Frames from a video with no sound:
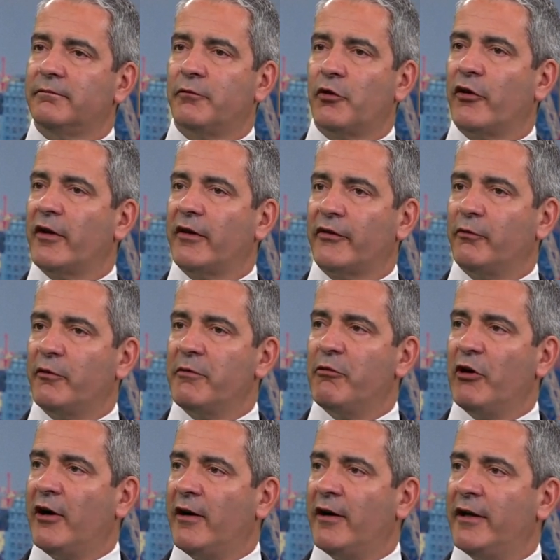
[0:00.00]
products we
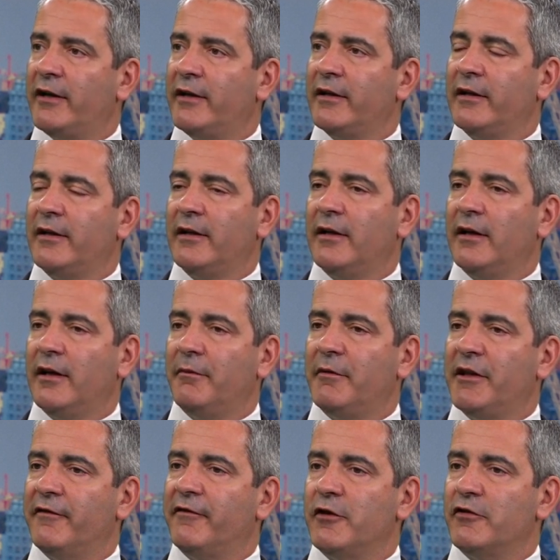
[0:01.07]
buy
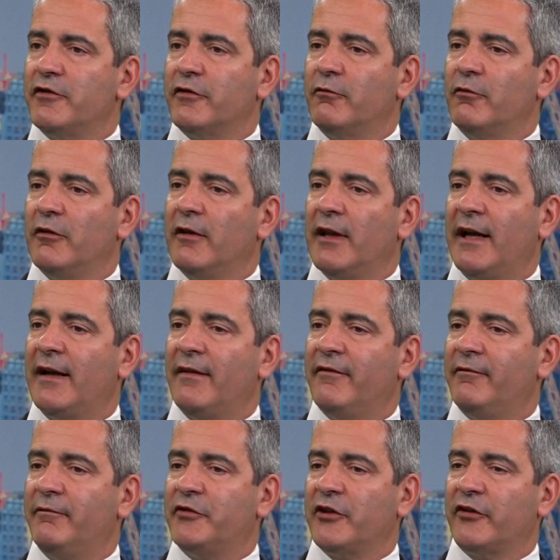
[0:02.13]
in the future will
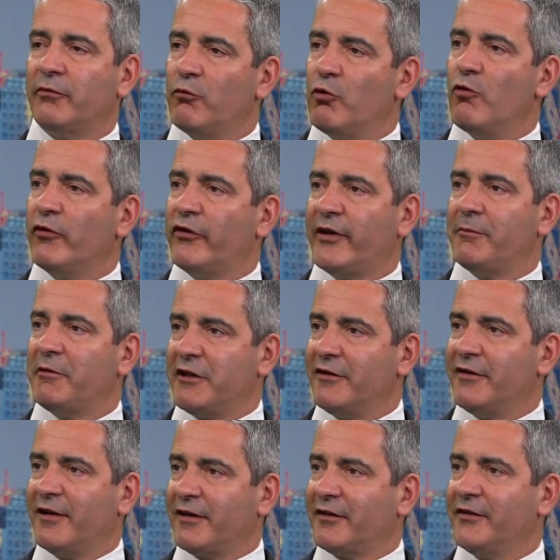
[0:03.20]
have just more
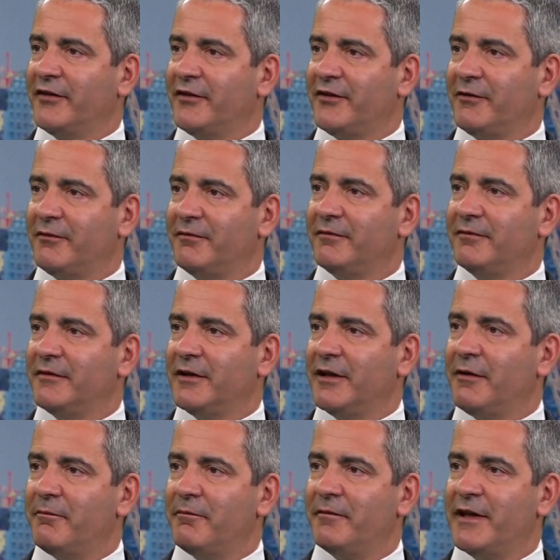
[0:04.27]
semiconductors
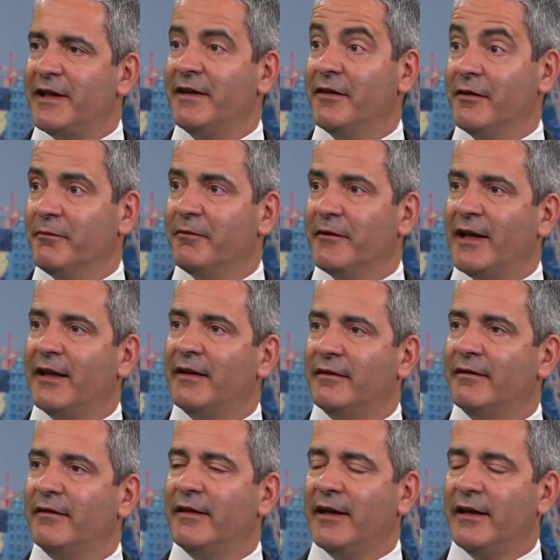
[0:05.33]
in them
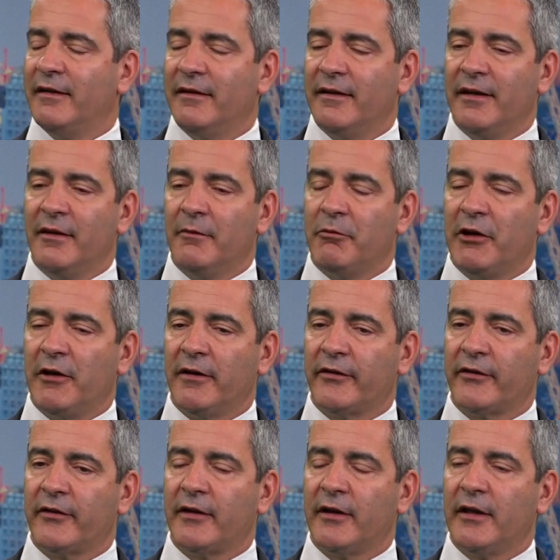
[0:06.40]
than in the
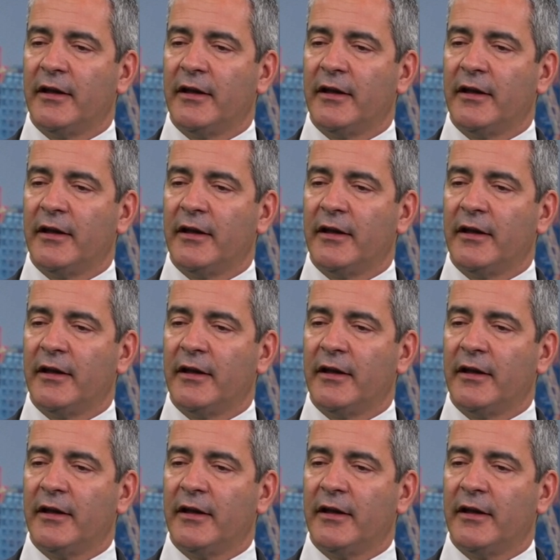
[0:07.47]
past.